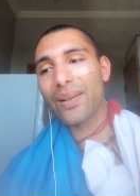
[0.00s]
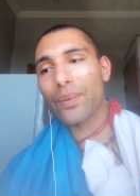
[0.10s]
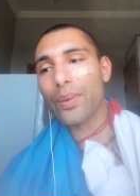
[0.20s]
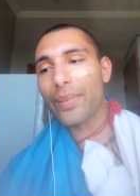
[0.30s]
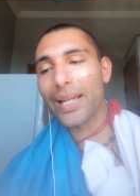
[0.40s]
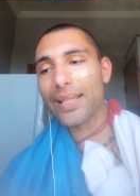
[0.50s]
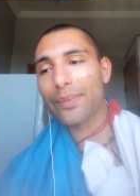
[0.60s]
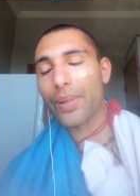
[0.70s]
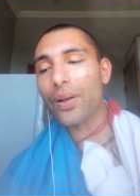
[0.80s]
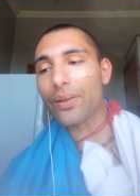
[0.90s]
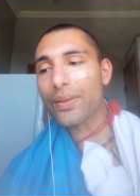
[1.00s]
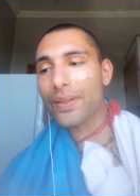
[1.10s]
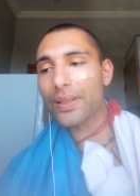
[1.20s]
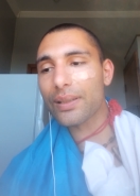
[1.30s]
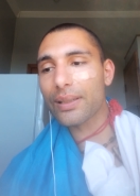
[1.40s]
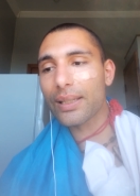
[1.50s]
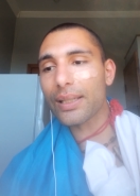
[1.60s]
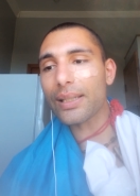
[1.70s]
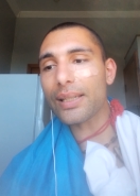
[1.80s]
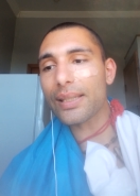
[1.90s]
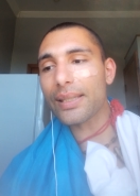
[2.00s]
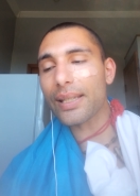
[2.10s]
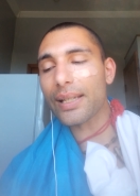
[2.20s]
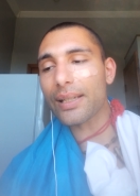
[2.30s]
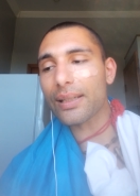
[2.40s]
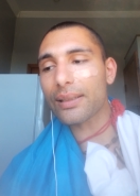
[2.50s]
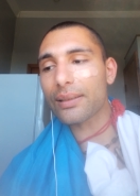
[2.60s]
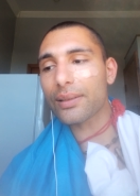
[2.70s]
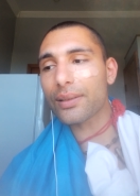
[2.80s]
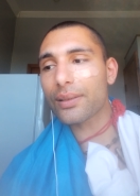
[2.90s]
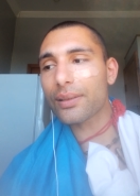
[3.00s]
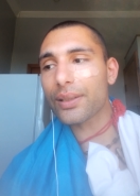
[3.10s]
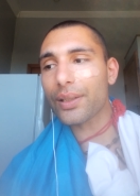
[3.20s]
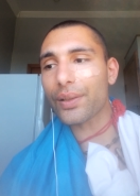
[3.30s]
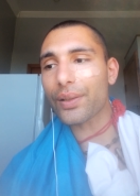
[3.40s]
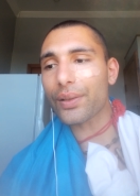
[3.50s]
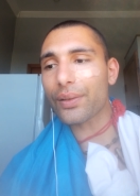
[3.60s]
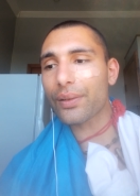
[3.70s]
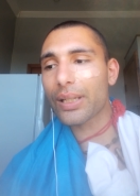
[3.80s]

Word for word: what matters most is, uh, you know,